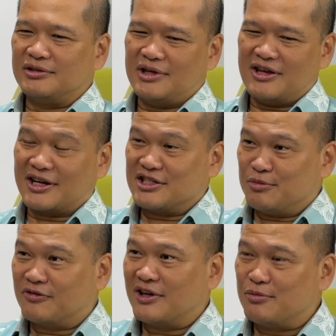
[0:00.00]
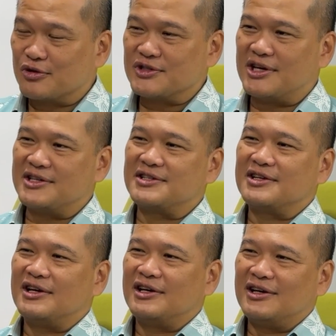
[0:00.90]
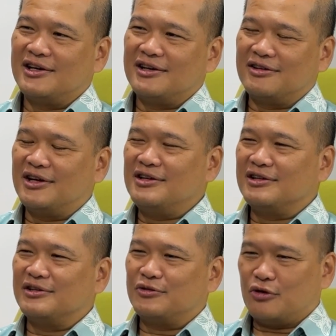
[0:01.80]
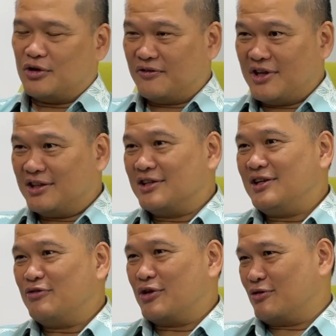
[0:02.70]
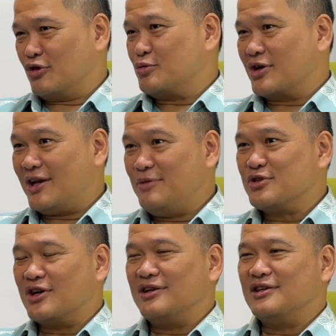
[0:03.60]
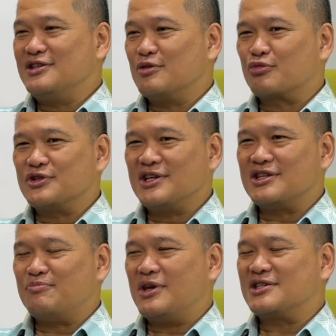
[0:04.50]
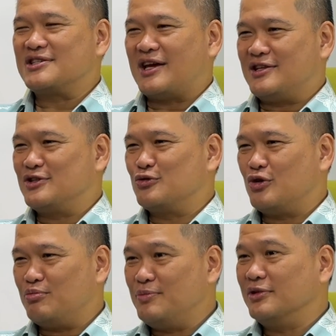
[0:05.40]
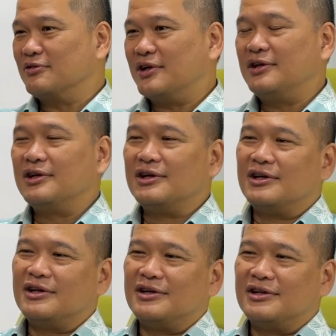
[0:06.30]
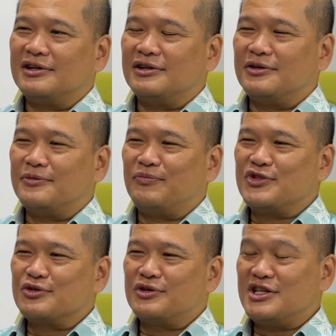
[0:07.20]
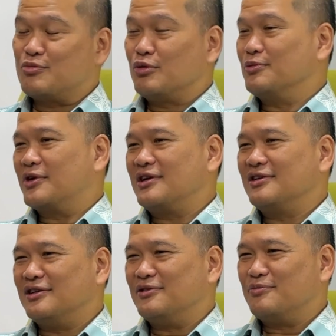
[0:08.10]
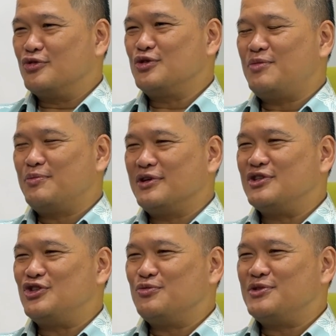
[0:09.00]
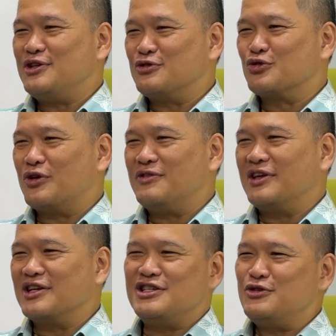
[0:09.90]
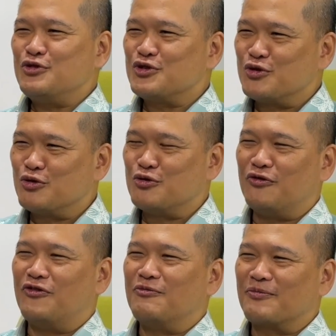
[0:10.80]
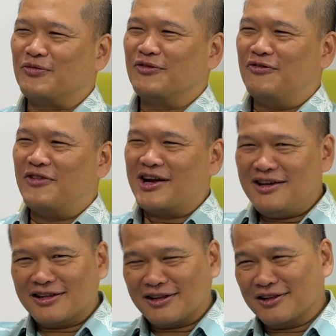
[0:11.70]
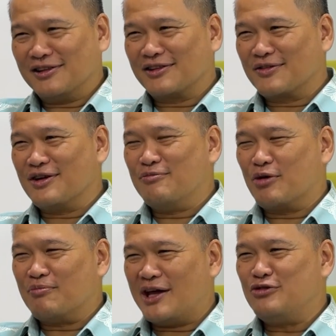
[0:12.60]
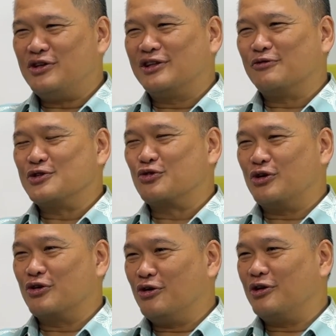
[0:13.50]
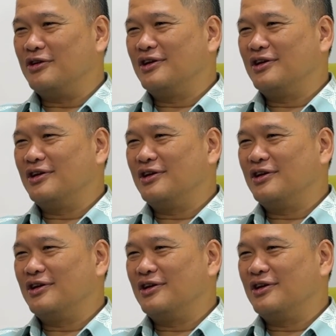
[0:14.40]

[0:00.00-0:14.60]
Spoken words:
customer-friendly process, right? Or even internally, when you talk about claims, right? Is it a process that makes sense to your people, right? So that's the problem, right? Most people assume CEOs know everything. Actually, CEOs know very little about minute detail what's going on,